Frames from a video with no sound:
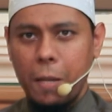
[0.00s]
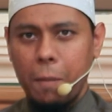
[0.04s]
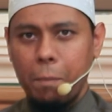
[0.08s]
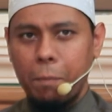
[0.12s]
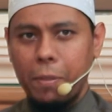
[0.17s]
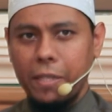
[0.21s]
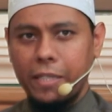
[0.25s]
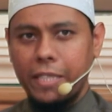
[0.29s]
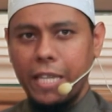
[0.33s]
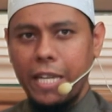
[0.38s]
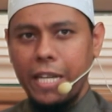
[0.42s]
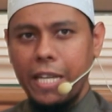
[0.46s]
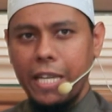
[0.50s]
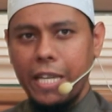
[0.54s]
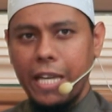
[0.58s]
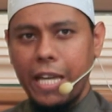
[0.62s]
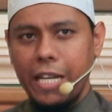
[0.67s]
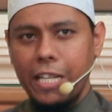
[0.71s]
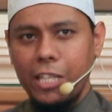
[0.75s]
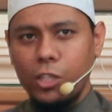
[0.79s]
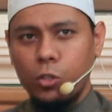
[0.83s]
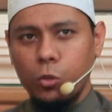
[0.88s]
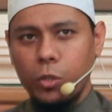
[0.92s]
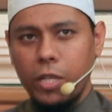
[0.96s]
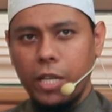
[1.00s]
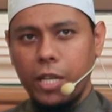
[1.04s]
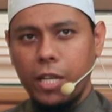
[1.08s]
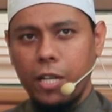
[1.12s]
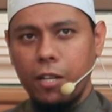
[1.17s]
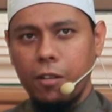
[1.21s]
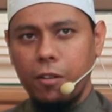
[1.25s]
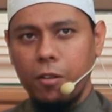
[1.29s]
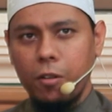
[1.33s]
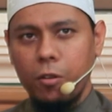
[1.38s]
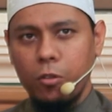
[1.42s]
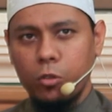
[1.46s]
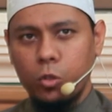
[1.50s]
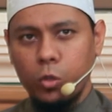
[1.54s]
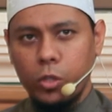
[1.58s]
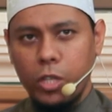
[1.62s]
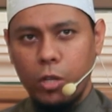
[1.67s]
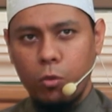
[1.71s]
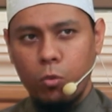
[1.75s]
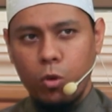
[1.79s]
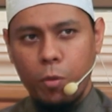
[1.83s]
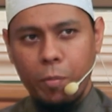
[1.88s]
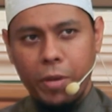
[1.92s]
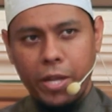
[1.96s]
Pertaining any to the, to
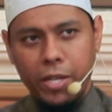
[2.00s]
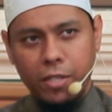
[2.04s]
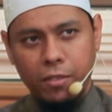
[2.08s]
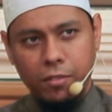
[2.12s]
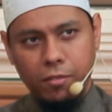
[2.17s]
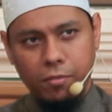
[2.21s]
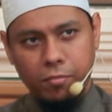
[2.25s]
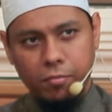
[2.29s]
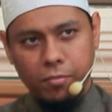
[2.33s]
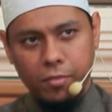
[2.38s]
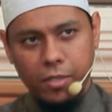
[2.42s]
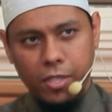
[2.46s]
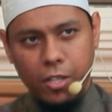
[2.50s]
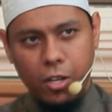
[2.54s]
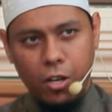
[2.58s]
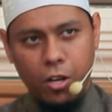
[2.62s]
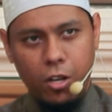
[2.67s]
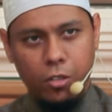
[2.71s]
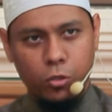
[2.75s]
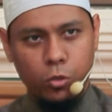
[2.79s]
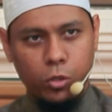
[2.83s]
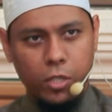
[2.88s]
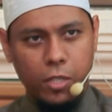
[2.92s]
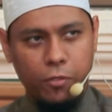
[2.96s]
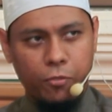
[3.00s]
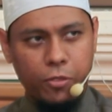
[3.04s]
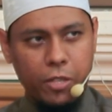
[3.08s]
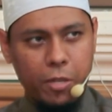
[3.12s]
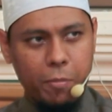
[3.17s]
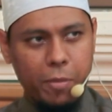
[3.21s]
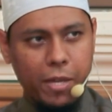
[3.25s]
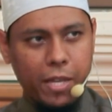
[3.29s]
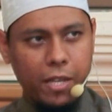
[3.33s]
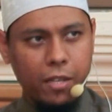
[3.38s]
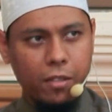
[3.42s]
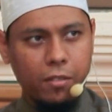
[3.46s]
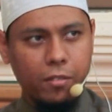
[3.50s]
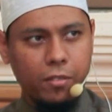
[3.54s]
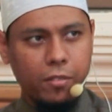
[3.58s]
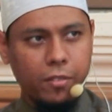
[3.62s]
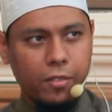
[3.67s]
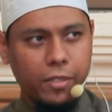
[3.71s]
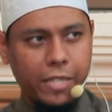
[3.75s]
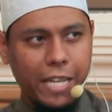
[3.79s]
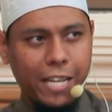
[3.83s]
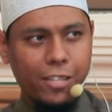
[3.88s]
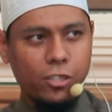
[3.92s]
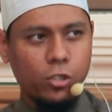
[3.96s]
the woman or to the female,
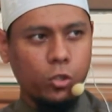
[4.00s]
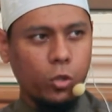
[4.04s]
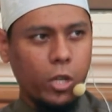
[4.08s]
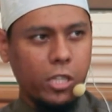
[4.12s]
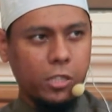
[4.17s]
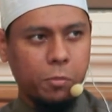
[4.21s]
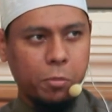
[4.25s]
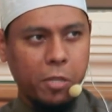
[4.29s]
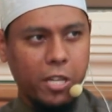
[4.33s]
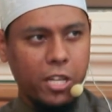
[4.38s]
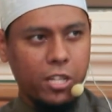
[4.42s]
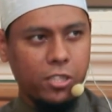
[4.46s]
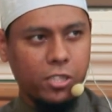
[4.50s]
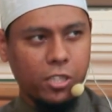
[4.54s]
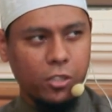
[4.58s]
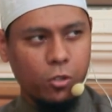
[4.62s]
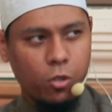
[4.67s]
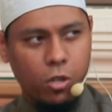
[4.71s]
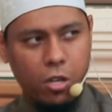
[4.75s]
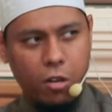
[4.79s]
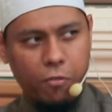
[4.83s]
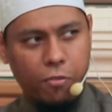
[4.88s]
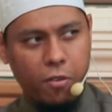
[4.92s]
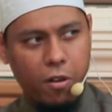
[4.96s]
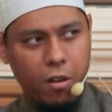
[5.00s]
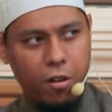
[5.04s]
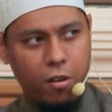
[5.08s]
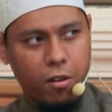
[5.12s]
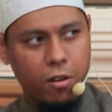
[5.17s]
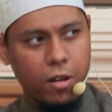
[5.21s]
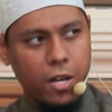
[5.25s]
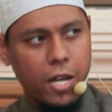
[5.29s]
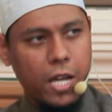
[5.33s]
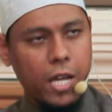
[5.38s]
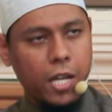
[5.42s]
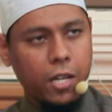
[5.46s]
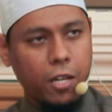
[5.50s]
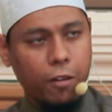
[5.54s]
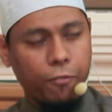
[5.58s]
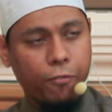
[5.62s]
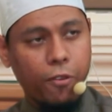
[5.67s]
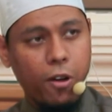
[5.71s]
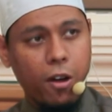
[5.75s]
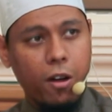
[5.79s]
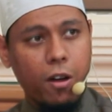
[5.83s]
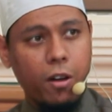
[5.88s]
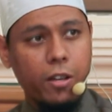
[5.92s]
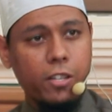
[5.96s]
there is no expiation, no kafara.
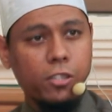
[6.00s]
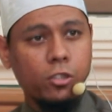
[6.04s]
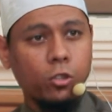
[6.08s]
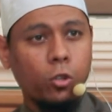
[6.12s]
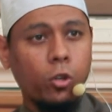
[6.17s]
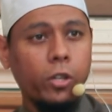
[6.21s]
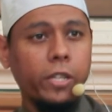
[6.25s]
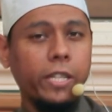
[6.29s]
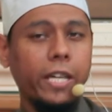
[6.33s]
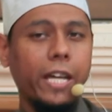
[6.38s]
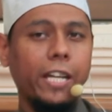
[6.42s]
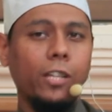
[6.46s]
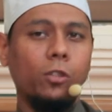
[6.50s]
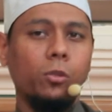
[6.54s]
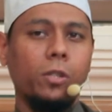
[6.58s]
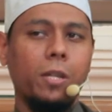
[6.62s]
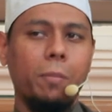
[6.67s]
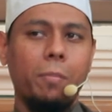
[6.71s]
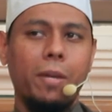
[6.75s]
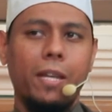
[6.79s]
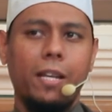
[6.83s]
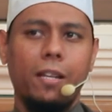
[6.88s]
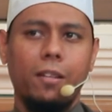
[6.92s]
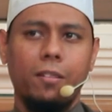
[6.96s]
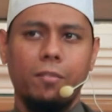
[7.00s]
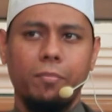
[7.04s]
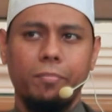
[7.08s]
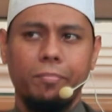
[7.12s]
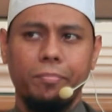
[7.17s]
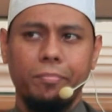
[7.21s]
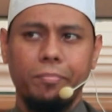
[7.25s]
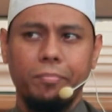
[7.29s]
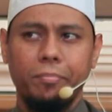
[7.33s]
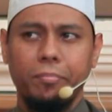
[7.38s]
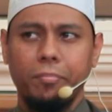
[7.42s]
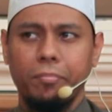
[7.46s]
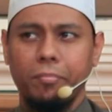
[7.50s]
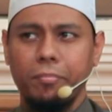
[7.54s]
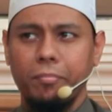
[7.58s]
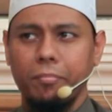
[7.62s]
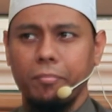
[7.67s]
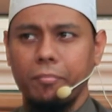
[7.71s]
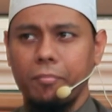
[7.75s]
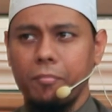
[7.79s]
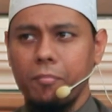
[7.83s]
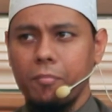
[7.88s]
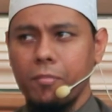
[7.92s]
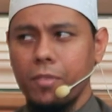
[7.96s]
Kafara is only any to the male.
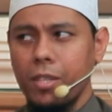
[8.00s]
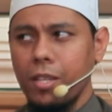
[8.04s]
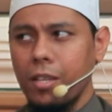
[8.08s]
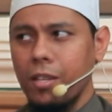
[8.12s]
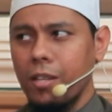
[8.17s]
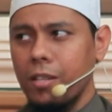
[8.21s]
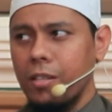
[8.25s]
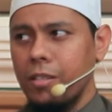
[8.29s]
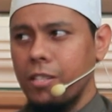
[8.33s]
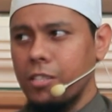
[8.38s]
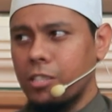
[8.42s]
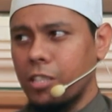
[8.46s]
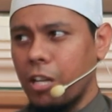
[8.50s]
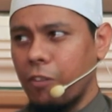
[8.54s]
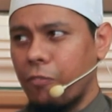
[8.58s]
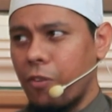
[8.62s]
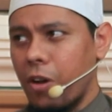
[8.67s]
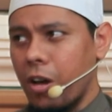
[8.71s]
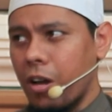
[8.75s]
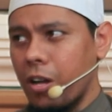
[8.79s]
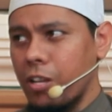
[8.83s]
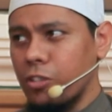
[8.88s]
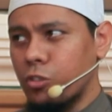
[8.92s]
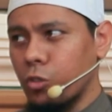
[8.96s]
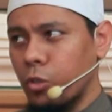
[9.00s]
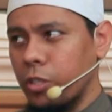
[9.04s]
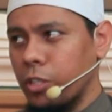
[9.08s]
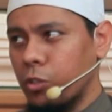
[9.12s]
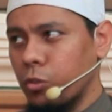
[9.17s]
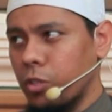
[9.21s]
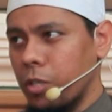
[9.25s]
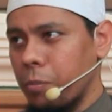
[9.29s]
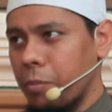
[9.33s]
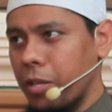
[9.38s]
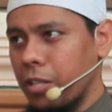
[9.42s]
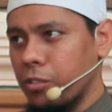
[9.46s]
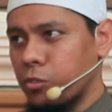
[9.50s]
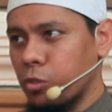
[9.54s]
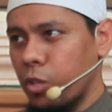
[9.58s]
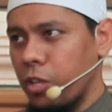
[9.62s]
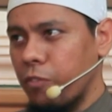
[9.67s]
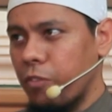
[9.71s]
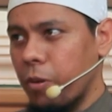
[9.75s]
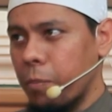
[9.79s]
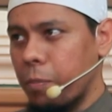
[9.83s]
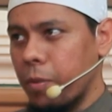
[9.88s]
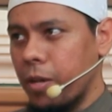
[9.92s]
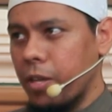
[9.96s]
This kafara is only to the male. So
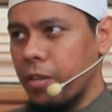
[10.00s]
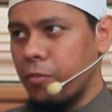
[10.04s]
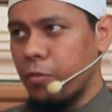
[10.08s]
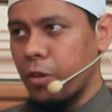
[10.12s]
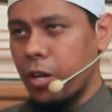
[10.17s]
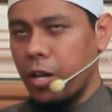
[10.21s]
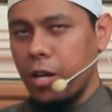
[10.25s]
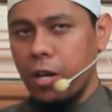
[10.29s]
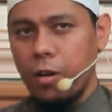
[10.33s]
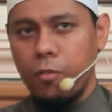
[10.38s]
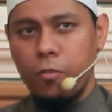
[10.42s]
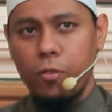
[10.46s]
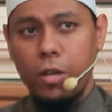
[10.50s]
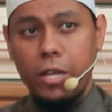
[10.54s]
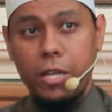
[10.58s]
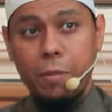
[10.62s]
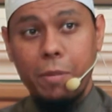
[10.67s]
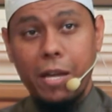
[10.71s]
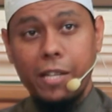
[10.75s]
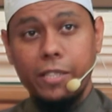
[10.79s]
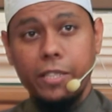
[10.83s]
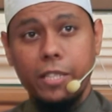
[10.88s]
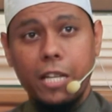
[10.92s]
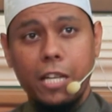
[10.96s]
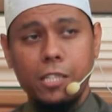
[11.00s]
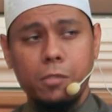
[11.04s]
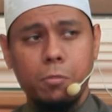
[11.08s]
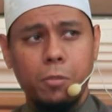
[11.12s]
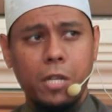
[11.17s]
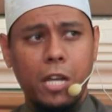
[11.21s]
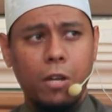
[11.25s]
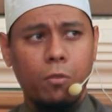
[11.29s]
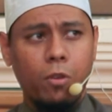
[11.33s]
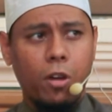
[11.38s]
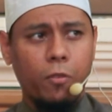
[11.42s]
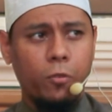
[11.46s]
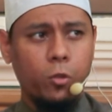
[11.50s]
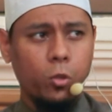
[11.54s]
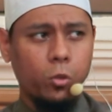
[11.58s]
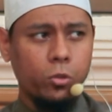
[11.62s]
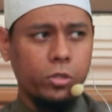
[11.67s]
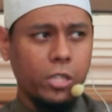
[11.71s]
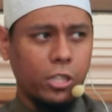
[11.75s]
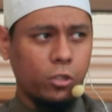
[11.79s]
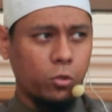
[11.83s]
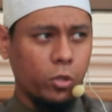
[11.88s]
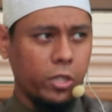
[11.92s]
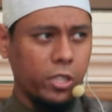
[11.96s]
if a, if a, imagine husband and wife
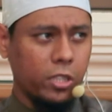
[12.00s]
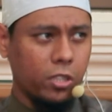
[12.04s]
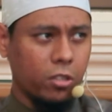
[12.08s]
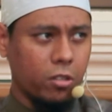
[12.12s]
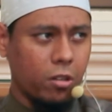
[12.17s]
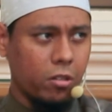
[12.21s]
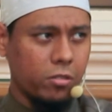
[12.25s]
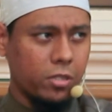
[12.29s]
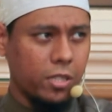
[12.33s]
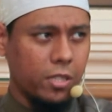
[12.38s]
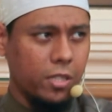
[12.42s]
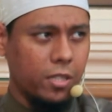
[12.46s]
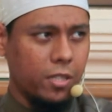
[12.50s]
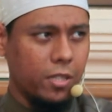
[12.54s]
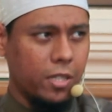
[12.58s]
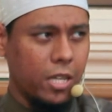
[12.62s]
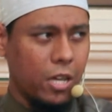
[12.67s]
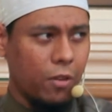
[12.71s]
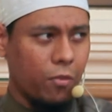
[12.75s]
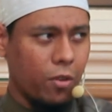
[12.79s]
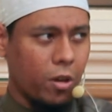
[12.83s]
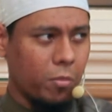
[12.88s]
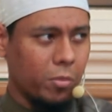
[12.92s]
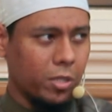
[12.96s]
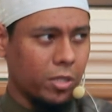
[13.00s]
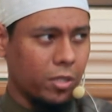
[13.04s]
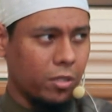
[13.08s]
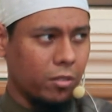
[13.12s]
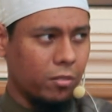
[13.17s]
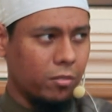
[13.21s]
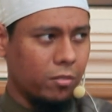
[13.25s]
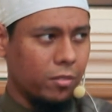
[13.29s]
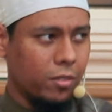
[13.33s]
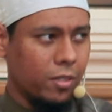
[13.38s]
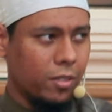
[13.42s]
do sexual intercourse and in the day of Ramadan,